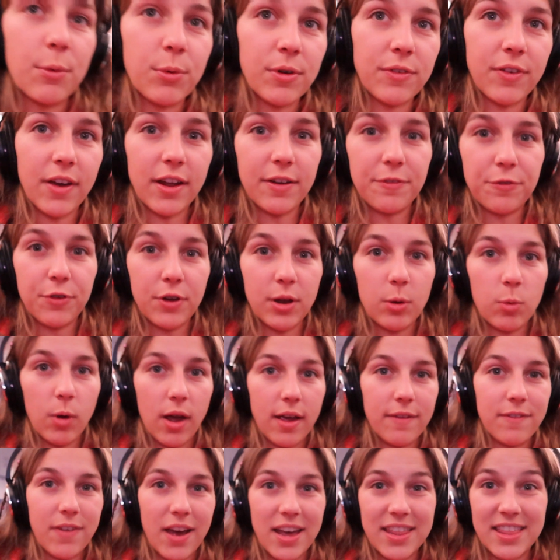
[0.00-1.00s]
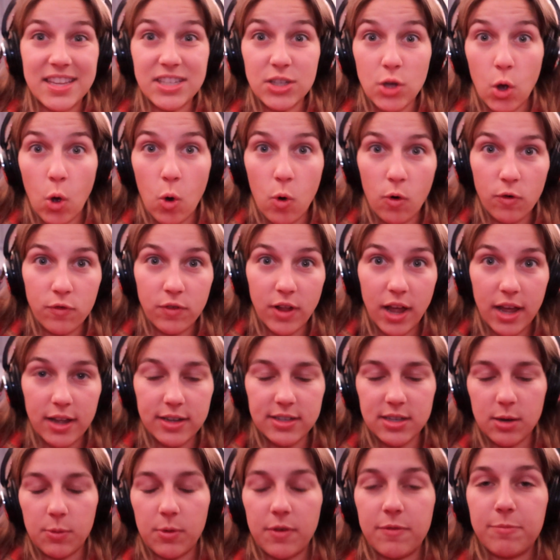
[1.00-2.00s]
We've had free Wi-Fi this whole
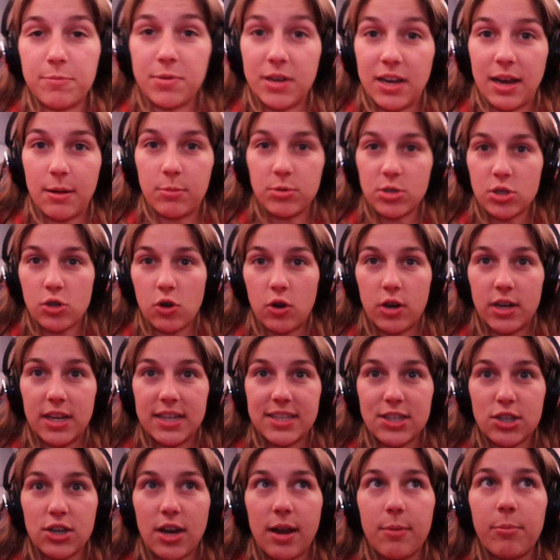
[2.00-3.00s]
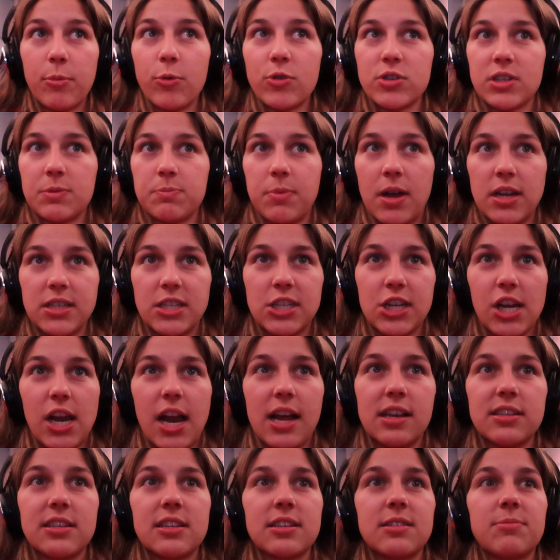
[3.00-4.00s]
flight, so we've been able to go on Instagram, respond to you
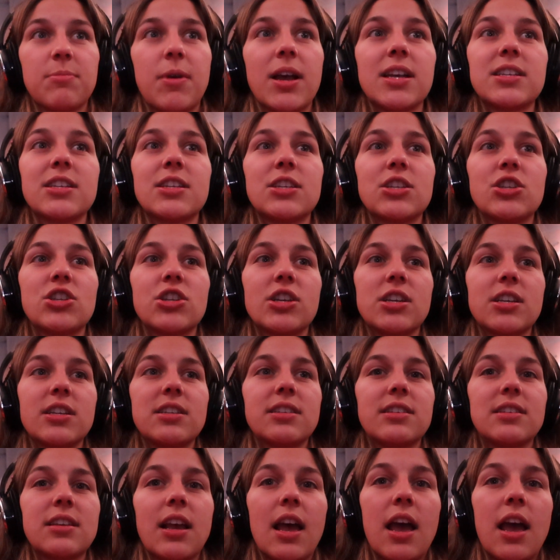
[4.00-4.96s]
guys' messages.